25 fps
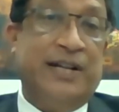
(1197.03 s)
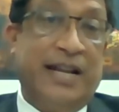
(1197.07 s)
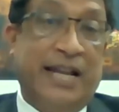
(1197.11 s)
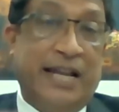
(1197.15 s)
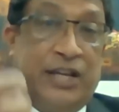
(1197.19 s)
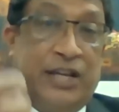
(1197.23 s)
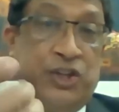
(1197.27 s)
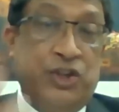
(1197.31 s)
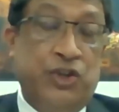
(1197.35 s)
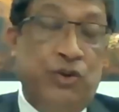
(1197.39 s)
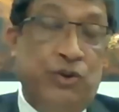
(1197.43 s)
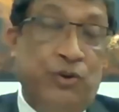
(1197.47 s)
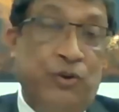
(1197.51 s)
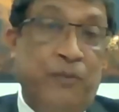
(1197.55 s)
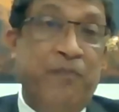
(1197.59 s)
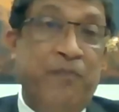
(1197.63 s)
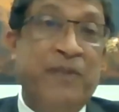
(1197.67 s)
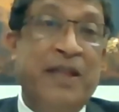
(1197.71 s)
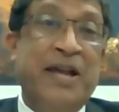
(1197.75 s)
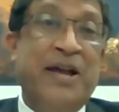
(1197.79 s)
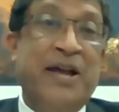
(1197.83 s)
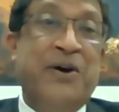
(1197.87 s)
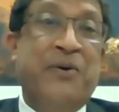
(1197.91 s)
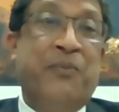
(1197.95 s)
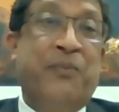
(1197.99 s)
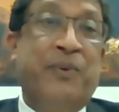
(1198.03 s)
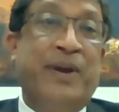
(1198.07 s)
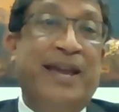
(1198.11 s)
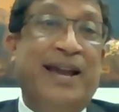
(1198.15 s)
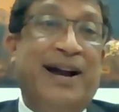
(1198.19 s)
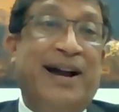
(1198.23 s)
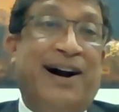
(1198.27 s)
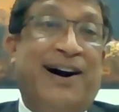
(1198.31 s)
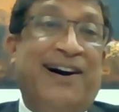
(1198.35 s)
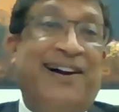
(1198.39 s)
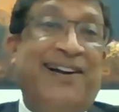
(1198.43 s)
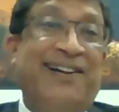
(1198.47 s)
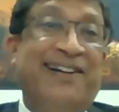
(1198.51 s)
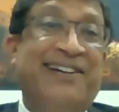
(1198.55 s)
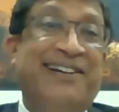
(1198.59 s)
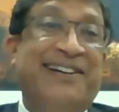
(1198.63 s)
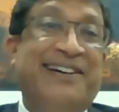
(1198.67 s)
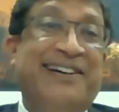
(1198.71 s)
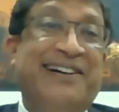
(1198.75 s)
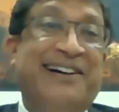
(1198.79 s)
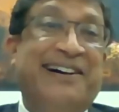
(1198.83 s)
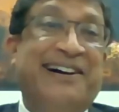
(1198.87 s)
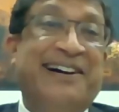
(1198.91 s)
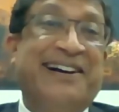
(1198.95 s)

Like you, we are a,